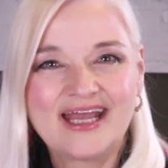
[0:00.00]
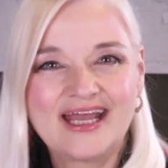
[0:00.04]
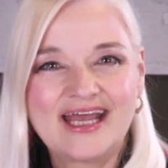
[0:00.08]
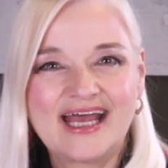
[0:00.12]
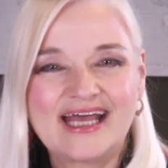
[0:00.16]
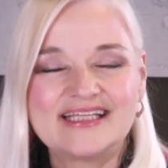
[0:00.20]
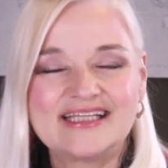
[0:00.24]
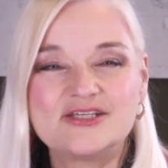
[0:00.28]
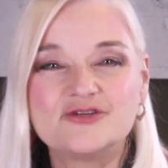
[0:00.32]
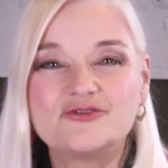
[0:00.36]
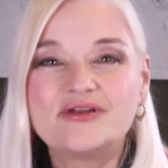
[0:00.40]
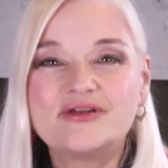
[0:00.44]

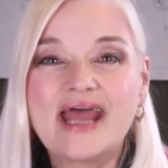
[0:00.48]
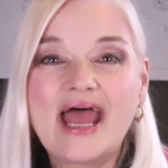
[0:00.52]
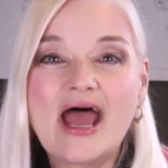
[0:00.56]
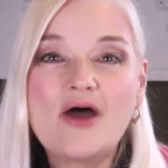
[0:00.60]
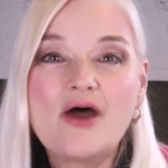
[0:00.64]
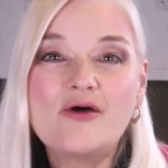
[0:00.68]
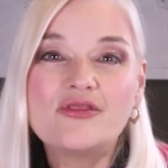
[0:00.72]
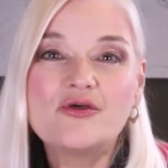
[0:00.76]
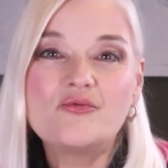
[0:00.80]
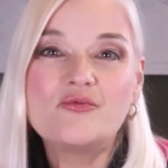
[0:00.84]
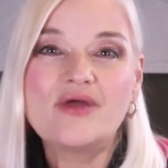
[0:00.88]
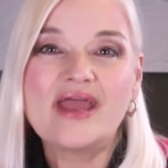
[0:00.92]
And so now
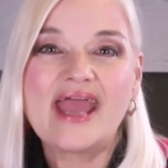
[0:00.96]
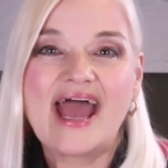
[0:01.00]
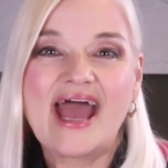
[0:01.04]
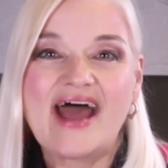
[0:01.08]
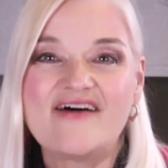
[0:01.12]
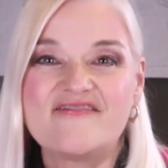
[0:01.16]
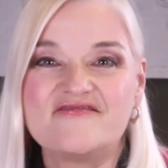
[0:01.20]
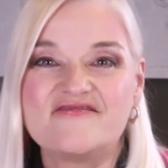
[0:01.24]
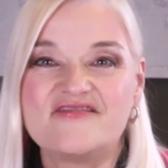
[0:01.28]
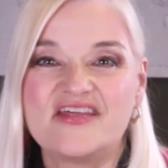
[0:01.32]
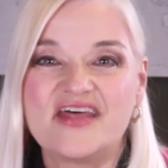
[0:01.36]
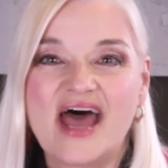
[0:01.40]
that we
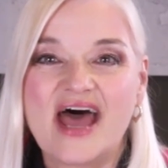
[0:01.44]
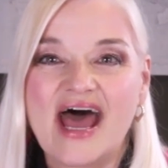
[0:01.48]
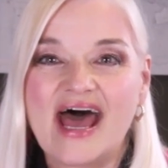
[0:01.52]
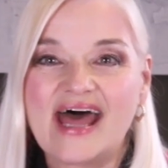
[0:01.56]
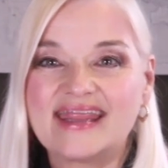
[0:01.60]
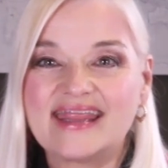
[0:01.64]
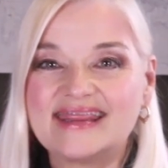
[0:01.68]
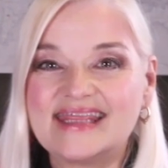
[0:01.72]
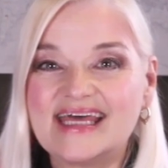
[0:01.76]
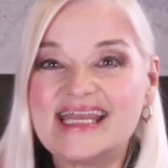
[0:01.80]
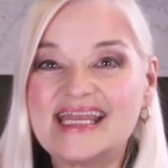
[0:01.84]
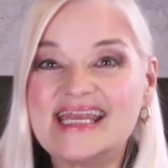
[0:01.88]
have that,
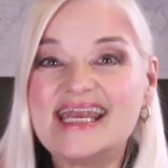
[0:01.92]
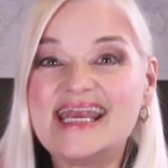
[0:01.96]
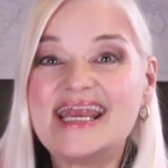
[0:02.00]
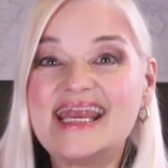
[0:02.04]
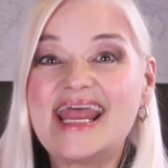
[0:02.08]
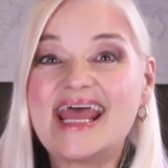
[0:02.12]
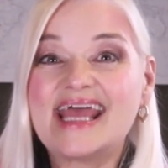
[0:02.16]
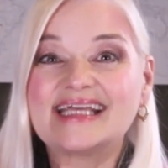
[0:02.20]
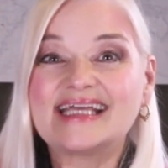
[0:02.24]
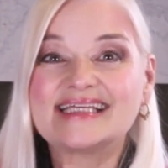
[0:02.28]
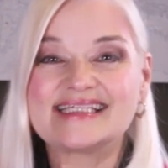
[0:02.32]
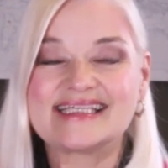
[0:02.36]
the
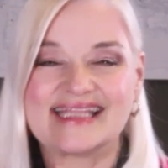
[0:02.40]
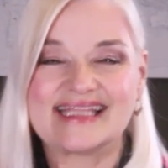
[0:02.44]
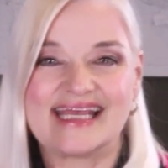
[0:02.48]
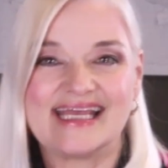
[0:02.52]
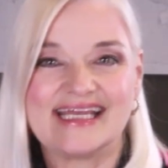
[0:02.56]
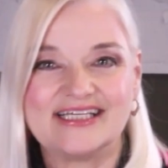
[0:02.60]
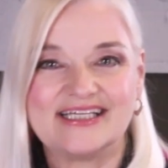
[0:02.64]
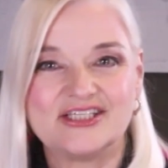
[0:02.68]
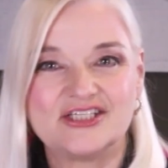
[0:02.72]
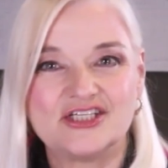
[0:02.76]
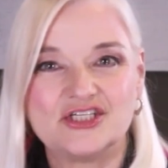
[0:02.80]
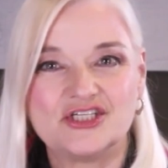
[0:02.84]
next
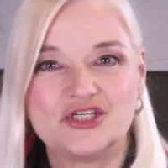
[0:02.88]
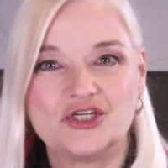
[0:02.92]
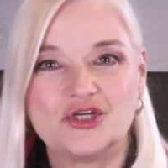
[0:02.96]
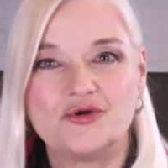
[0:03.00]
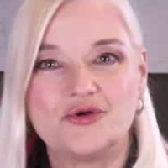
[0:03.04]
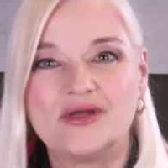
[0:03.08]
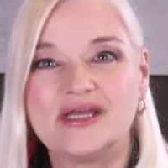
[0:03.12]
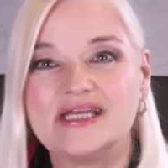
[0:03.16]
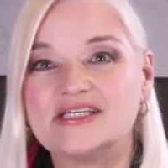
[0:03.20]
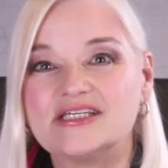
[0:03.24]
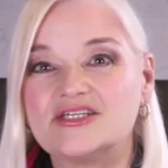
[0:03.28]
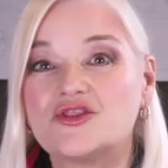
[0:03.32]
thing to do
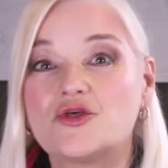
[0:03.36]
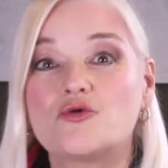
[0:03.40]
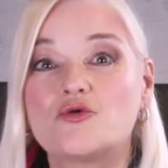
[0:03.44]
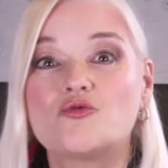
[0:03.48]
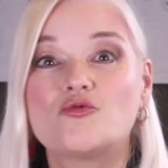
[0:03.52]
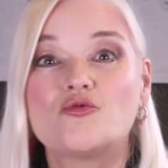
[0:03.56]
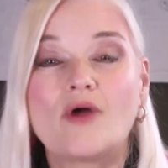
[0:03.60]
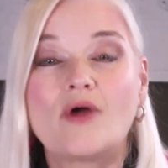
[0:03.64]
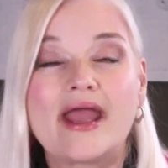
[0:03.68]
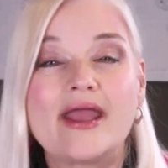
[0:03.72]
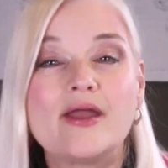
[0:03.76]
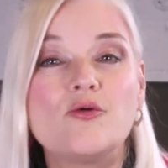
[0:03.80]
is the
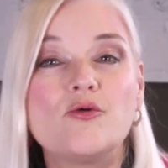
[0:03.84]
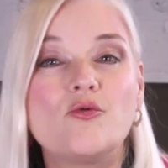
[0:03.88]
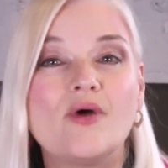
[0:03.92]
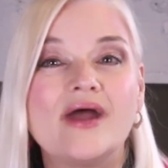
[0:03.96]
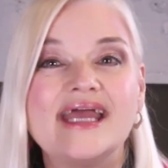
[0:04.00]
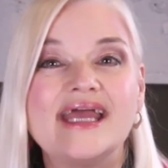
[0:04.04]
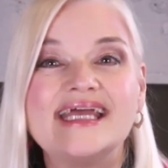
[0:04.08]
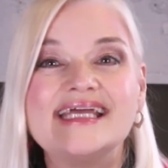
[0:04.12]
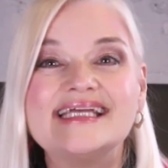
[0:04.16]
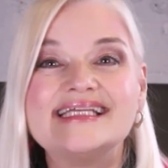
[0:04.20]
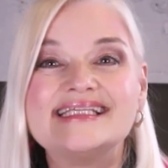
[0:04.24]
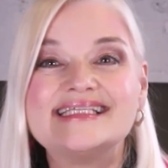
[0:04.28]
right
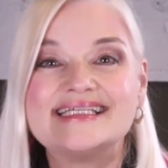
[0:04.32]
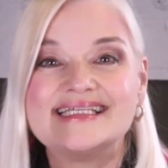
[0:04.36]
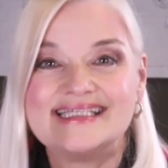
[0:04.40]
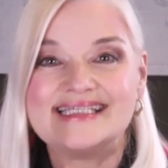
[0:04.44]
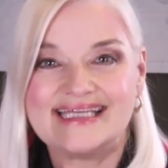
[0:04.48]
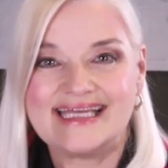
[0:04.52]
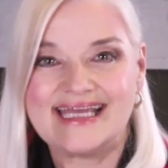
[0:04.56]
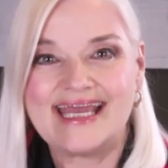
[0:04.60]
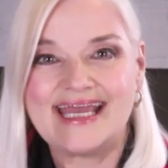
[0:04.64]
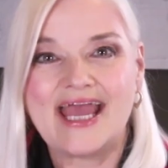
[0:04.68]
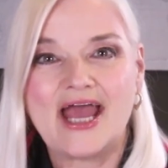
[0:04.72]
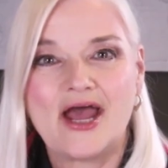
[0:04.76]
way to
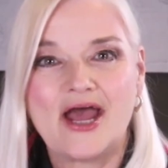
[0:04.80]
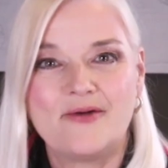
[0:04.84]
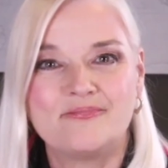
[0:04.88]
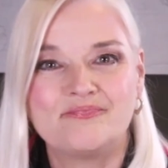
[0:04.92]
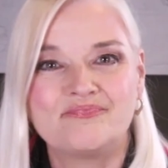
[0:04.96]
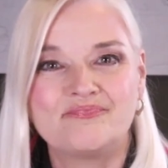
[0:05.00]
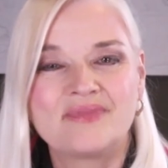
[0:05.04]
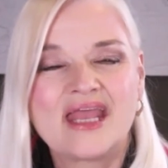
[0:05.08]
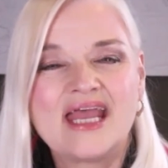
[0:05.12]
DM.